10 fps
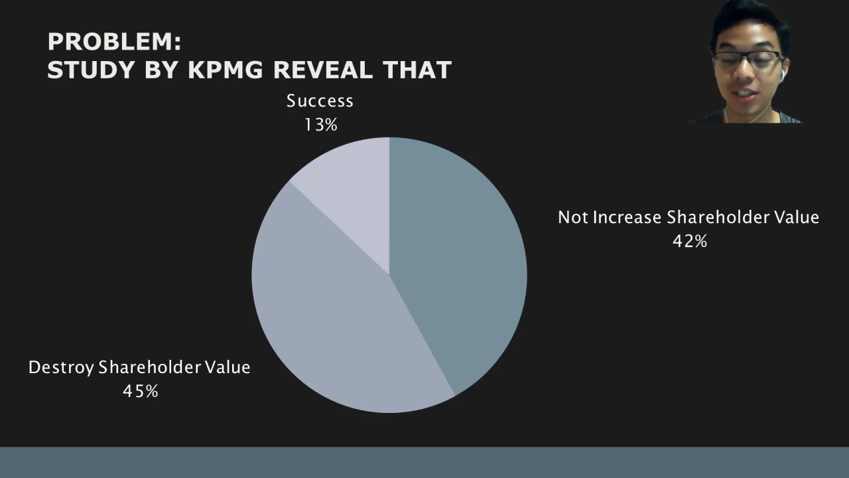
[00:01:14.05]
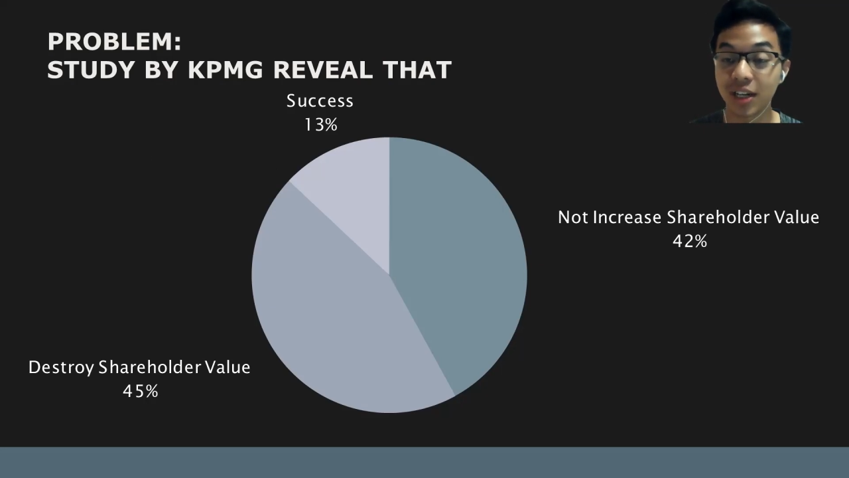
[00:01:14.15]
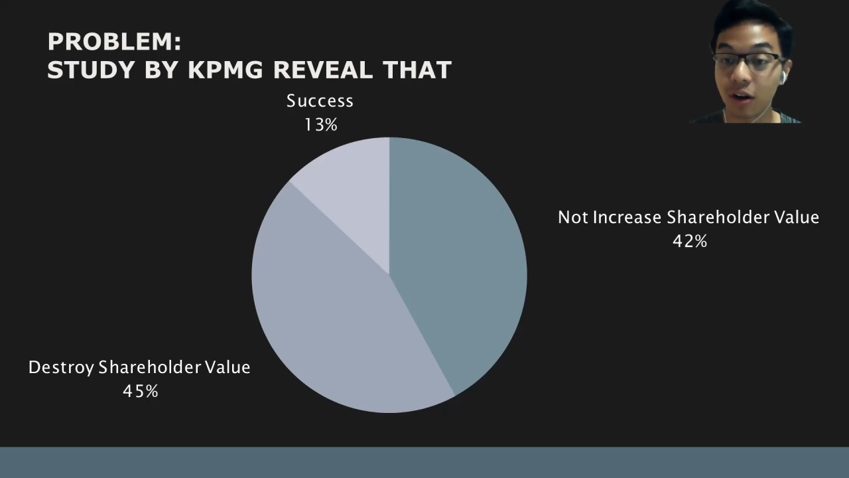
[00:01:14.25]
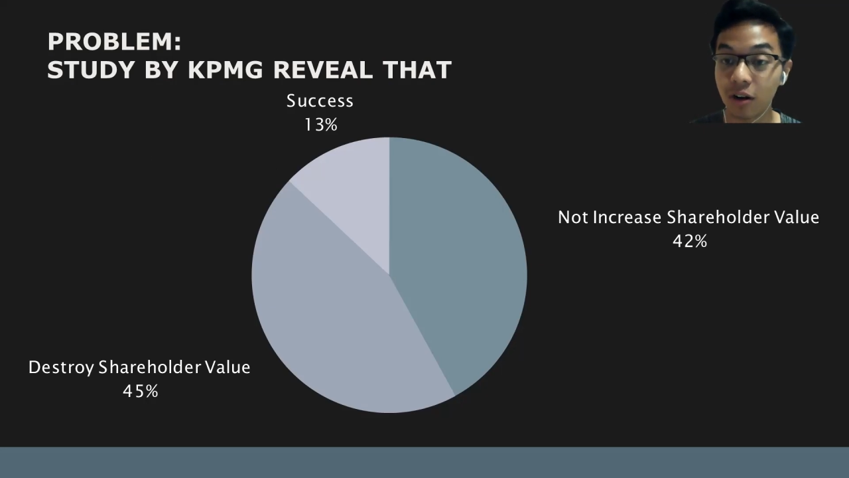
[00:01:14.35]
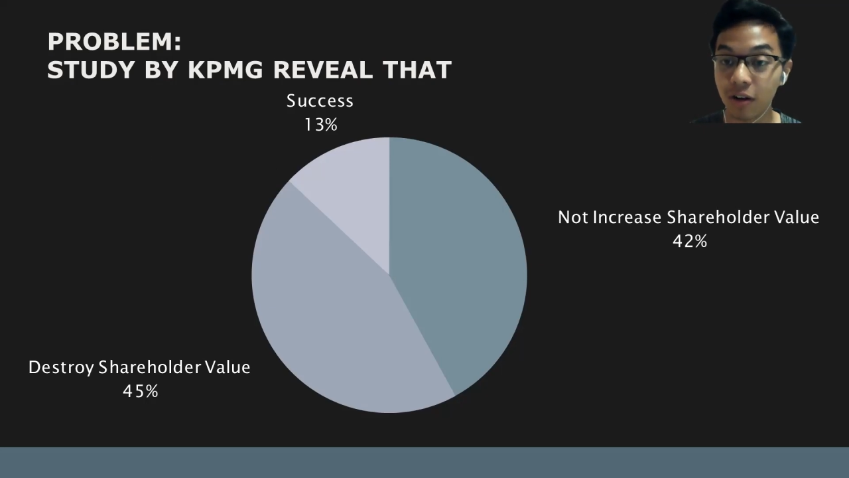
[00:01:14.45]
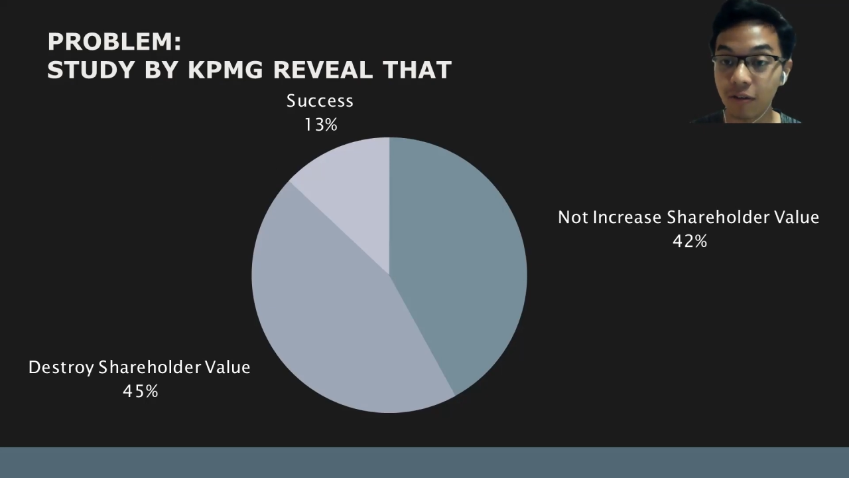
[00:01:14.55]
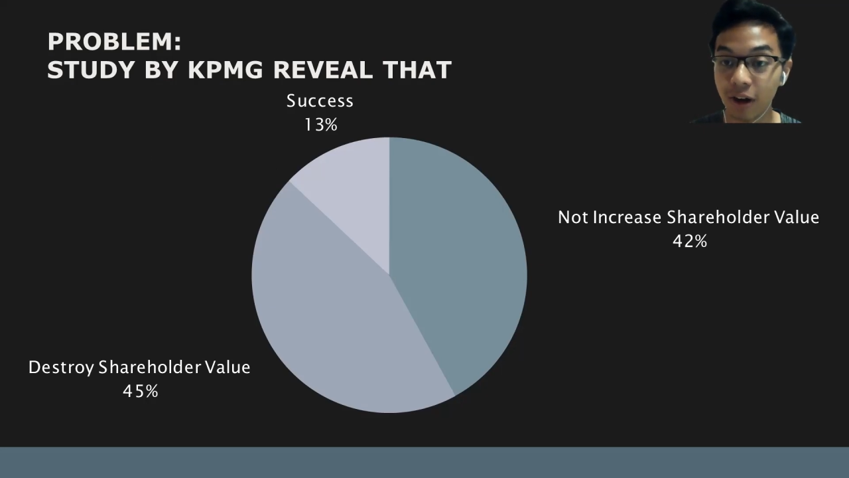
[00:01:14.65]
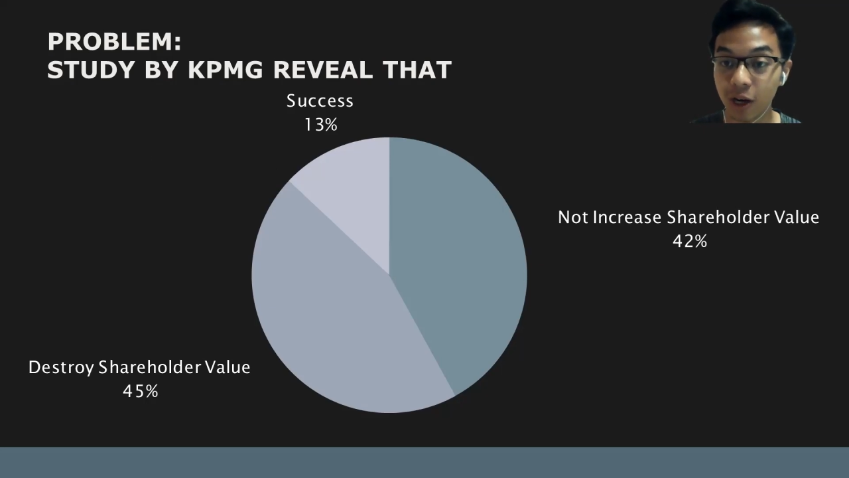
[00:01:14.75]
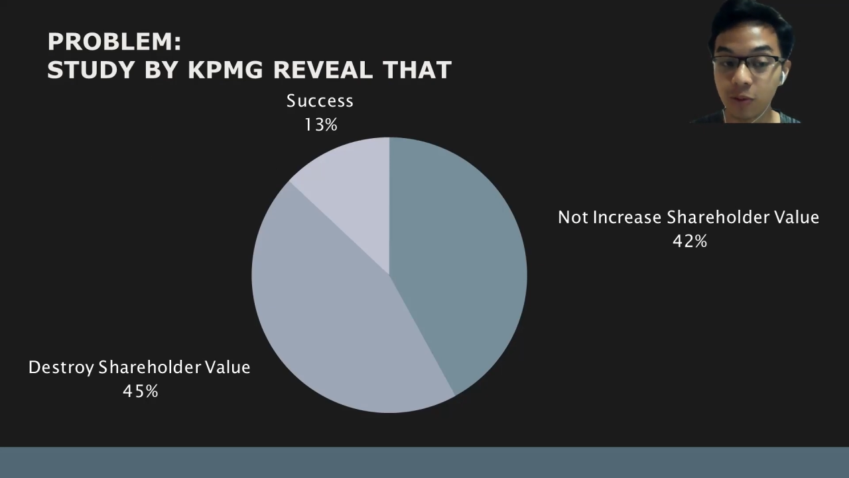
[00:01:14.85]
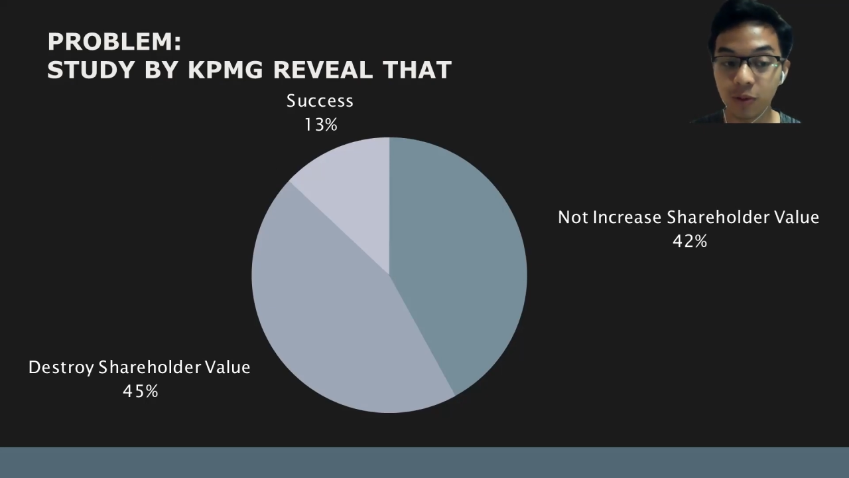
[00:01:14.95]
the shareholder
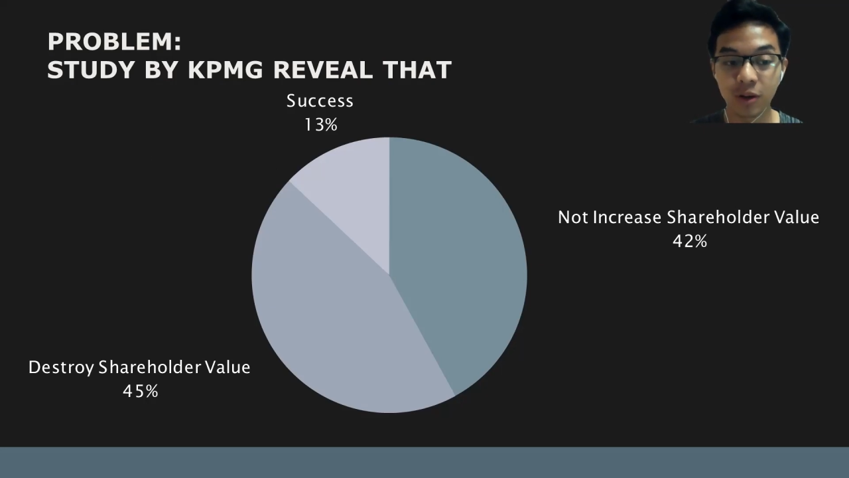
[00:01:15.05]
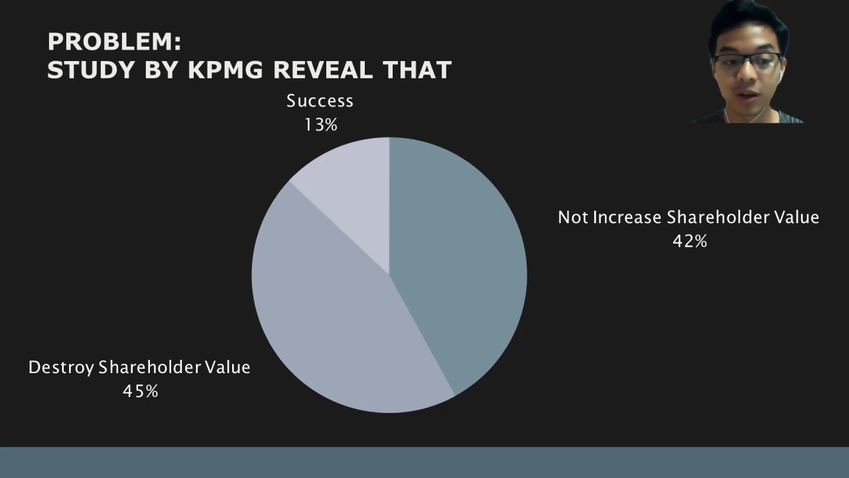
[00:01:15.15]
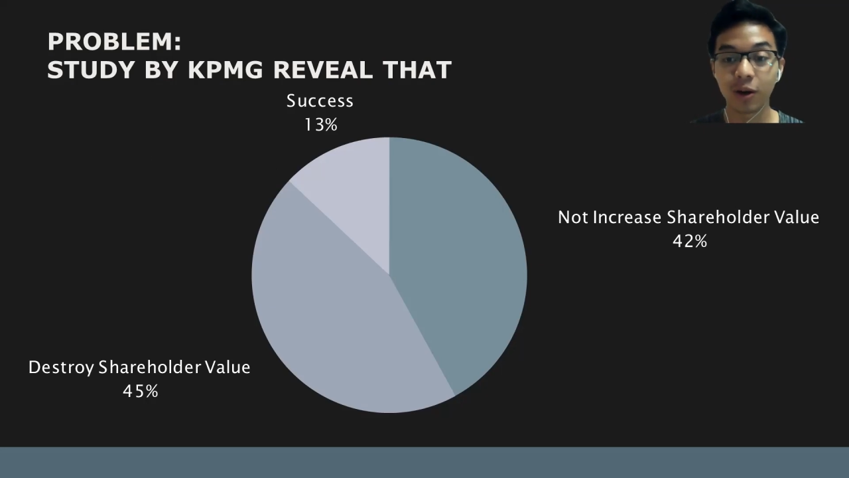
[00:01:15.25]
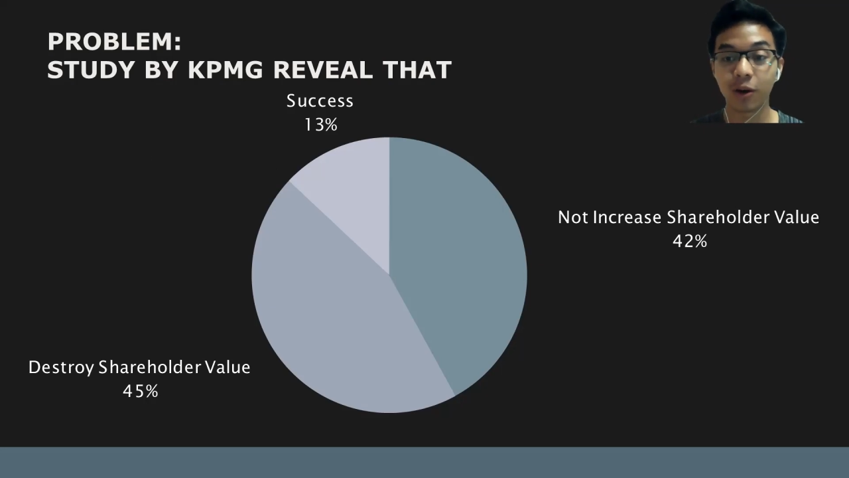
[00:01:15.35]
value,